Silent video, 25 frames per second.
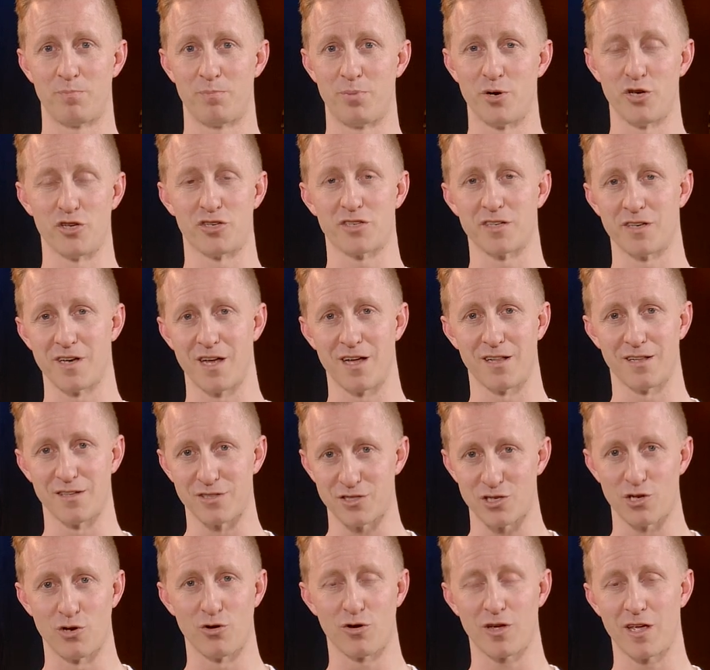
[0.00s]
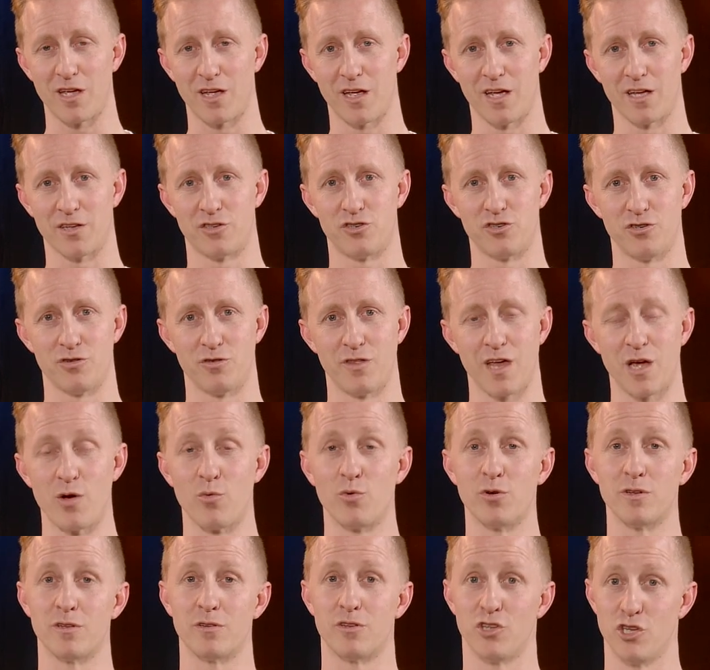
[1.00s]
personnel is looking at you, they
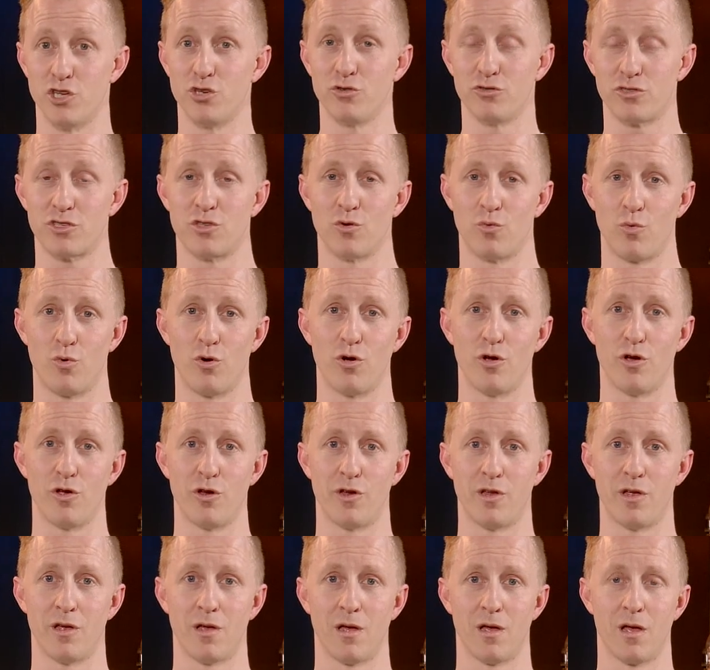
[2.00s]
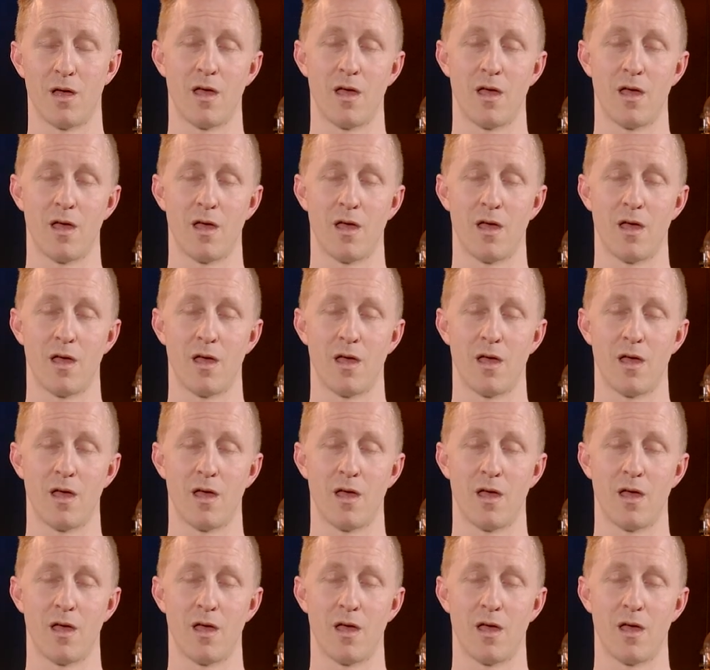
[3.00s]
would use the word